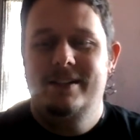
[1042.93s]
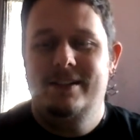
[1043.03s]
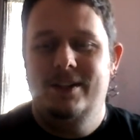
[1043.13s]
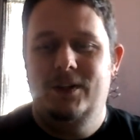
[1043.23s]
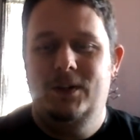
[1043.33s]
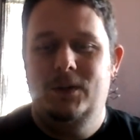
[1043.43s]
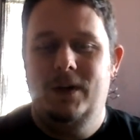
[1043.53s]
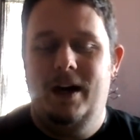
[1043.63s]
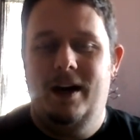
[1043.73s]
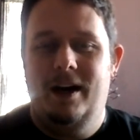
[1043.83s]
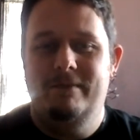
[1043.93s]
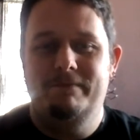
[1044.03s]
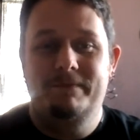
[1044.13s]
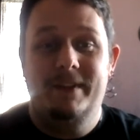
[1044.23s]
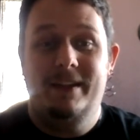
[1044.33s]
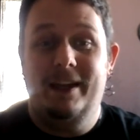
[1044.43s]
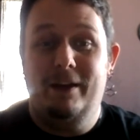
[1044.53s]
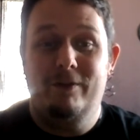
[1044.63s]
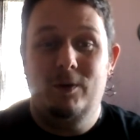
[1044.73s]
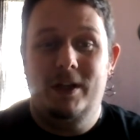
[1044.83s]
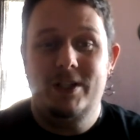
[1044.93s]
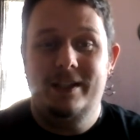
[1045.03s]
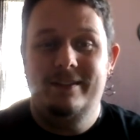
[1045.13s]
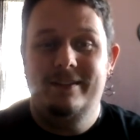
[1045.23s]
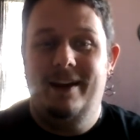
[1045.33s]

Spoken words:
So thank you for watching,